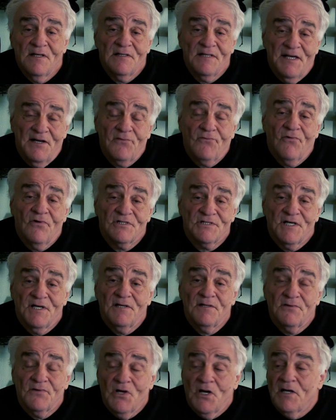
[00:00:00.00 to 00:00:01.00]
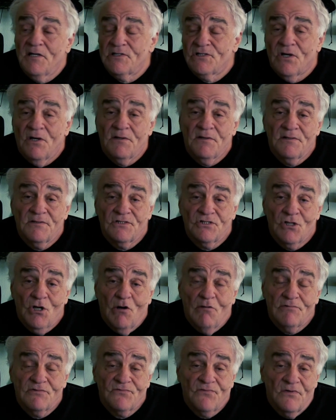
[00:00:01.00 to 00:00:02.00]
interesting things on the
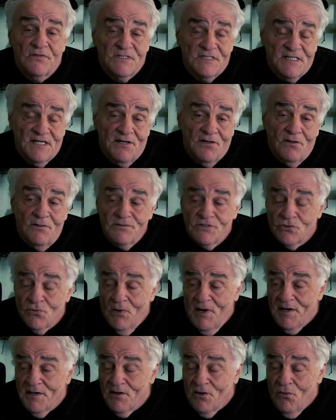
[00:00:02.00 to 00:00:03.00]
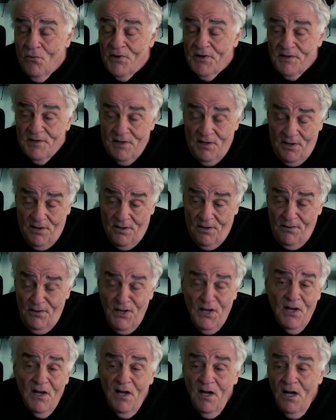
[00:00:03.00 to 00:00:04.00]
shelves for sale, so I'd go in there.
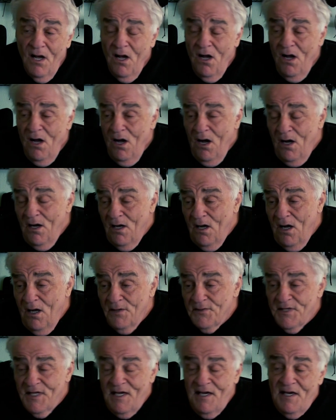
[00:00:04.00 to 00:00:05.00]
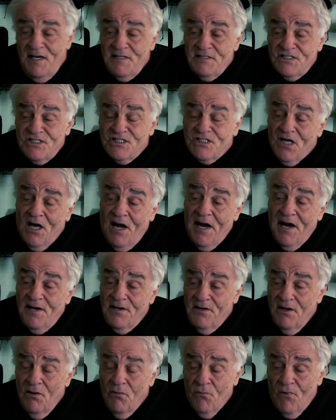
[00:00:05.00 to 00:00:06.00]
On the east
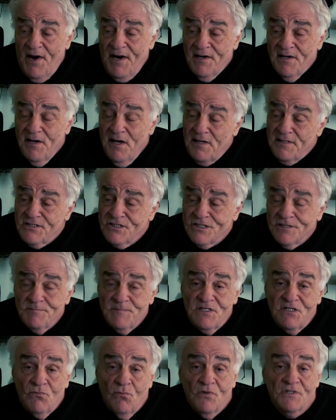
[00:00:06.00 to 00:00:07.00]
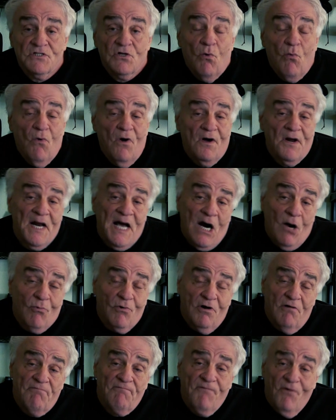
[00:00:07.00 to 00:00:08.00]
side, right next to me, was a
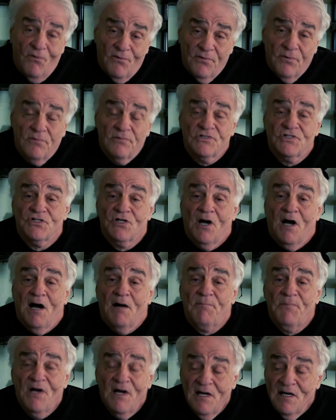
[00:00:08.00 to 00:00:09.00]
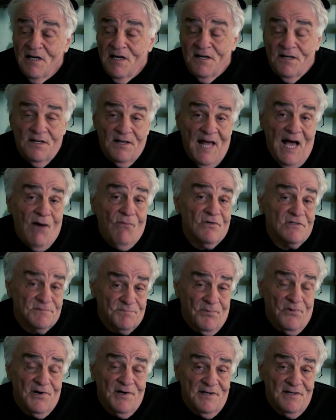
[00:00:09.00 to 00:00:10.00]
1-hour photo shop, and that was
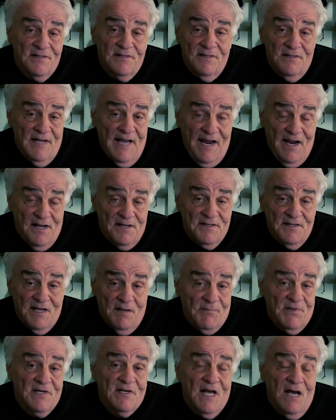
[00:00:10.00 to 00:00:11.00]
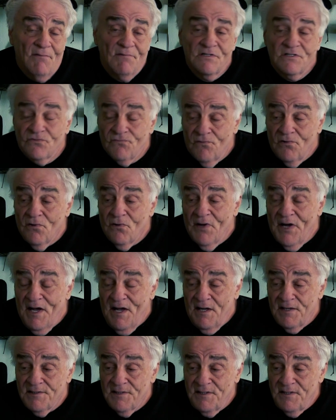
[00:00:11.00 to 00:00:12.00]
pretty handy. I mean, that was real
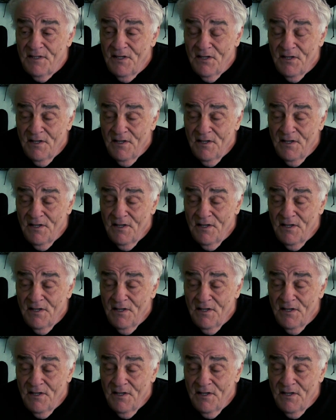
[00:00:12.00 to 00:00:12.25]
handy.